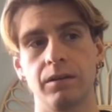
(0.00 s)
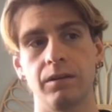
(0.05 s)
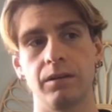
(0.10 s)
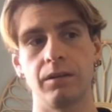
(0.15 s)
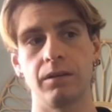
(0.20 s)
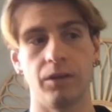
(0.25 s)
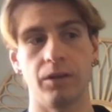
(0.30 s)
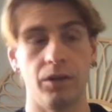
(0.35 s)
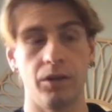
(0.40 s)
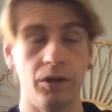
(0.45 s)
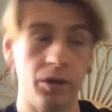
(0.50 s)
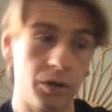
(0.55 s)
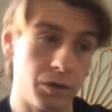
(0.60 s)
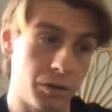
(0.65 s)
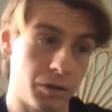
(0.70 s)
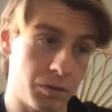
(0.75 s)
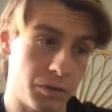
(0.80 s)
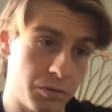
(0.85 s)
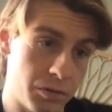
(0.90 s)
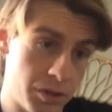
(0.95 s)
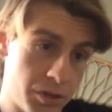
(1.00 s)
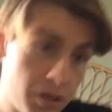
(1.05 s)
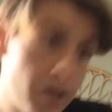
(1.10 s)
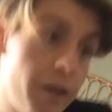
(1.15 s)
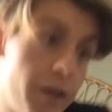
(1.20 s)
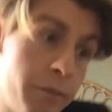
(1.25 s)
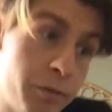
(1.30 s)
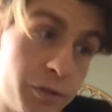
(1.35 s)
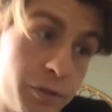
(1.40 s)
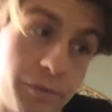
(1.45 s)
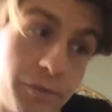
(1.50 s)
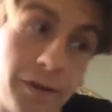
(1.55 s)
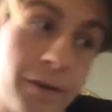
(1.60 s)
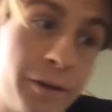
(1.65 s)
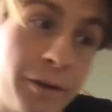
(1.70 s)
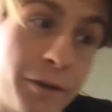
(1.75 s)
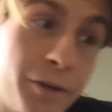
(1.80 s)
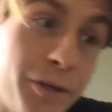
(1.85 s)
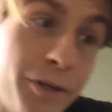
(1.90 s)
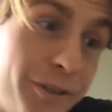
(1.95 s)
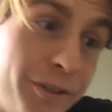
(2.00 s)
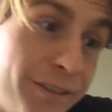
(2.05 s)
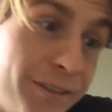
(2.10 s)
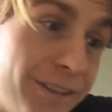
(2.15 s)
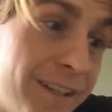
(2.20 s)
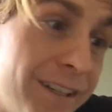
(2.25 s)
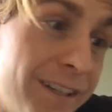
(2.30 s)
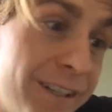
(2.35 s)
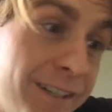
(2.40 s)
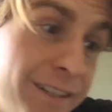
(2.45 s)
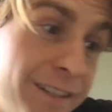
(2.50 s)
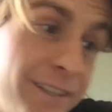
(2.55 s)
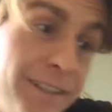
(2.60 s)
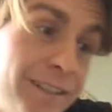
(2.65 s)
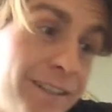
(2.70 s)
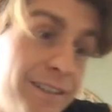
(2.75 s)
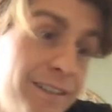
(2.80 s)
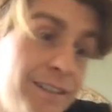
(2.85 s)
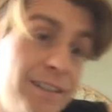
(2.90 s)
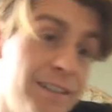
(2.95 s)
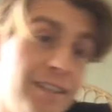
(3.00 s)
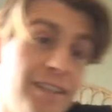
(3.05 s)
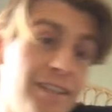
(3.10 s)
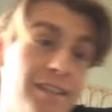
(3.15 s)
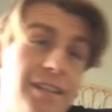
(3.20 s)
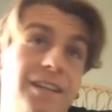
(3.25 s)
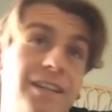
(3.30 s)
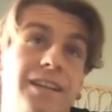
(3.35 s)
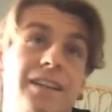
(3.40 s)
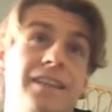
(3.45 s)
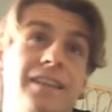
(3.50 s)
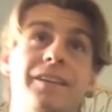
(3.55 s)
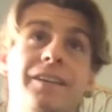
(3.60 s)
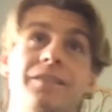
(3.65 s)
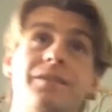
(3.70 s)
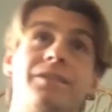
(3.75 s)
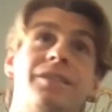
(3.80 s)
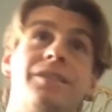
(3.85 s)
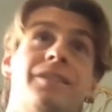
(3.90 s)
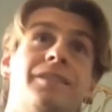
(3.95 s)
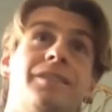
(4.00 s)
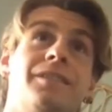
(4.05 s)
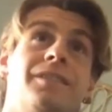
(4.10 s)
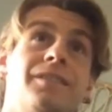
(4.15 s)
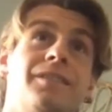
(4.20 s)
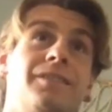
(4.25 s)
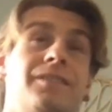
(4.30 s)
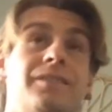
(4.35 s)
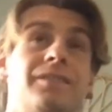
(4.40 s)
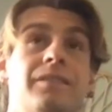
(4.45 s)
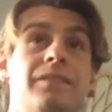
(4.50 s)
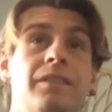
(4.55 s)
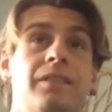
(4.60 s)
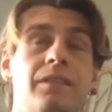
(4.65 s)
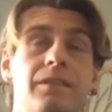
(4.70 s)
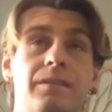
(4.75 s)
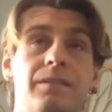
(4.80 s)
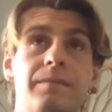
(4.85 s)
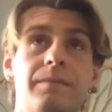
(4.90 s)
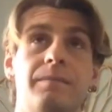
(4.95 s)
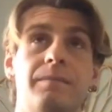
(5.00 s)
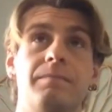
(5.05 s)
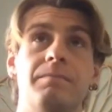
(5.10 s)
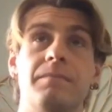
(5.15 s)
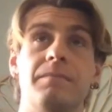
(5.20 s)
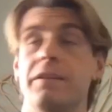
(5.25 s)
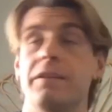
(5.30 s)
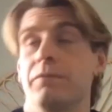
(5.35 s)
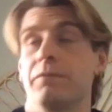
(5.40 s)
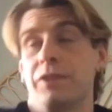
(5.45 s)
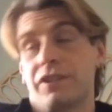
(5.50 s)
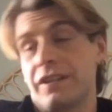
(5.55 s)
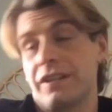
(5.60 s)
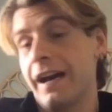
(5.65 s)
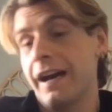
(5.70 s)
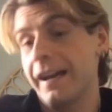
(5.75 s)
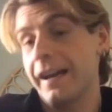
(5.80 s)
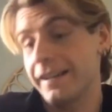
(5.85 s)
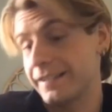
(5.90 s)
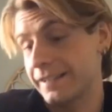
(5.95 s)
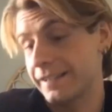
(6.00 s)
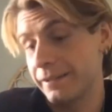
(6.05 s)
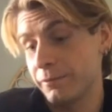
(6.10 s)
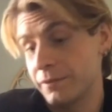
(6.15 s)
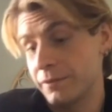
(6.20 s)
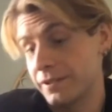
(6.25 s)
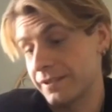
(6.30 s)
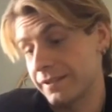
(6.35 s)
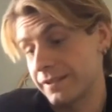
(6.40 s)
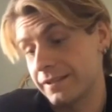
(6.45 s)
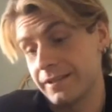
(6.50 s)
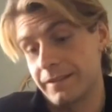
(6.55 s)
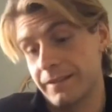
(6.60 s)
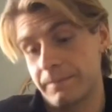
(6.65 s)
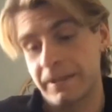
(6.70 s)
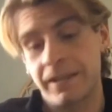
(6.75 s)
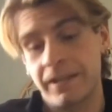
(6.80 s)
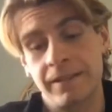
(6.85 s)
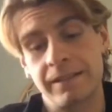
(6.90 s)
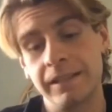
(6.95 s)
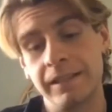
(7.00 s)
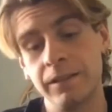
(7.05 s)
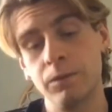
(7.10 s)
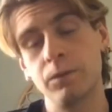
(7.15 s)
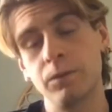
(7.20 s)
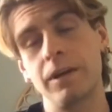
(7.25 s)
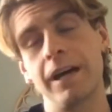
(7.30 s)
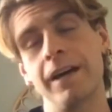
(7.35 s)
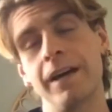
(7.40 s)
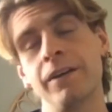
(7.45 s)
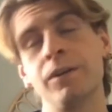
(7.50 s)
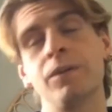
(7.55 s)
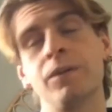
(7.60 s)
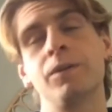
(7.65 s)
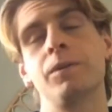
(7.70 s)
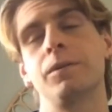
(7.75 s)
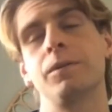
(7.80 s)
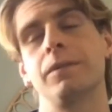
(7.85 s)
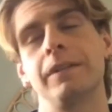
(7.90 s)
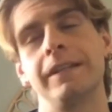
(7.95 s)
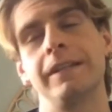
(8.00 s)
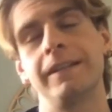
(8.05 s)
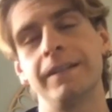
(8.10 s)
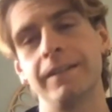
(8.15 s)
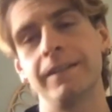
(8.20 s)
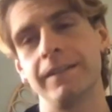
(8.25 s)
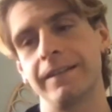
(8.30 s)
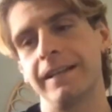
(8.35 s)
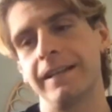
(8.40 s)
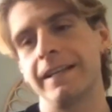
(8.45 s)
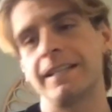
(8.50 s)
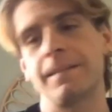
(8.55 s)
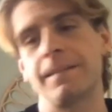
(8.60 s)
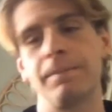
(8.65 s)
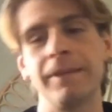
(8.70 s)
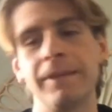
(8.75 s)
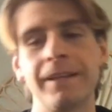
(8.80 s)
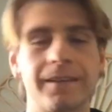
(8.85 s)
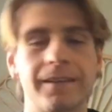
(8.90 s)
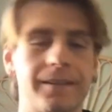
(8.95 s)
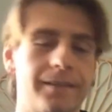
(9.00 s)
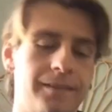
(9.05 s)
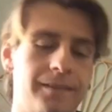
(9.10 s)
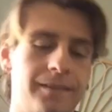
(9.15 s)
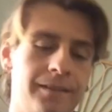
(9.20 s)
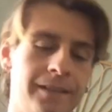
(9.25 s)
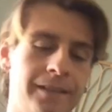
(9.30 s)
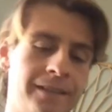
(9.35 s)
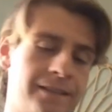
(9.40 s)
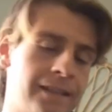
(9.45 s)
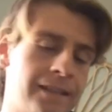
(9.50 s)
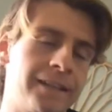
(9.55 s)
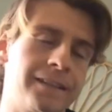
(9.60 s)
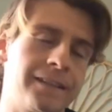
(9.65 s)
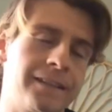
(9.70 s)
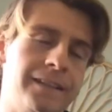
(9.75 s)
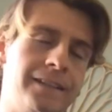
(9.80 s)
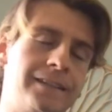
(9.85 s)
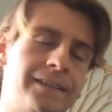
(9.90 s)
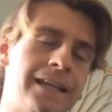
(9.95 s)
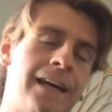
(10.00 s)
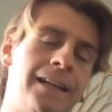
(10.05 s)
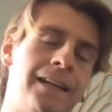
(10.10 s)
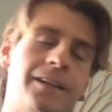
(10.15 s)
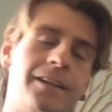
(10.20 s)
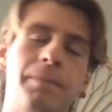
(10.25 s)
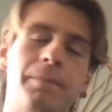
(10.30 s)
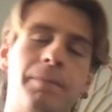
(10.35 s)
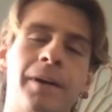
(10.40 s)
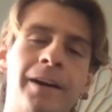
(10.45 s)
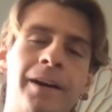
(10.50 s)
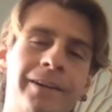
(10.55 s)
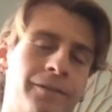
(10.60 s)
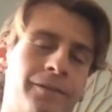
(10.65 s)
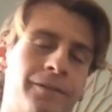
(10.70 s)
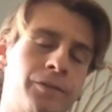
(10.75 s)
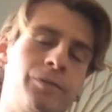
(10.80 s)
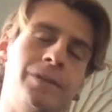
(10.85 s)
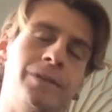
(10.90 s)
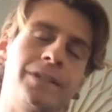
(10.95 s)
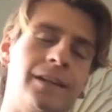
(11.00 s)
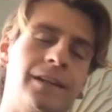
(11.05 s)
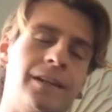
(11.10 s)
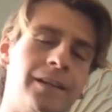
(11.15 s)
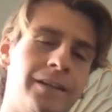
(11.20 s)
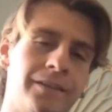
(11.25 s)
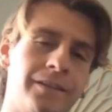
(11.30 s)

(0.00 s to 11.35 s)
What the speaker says: Oh, well, it was very good. It uh, it was nice. It was because in Lugano they speak. It's like the Italian part of Switzerland.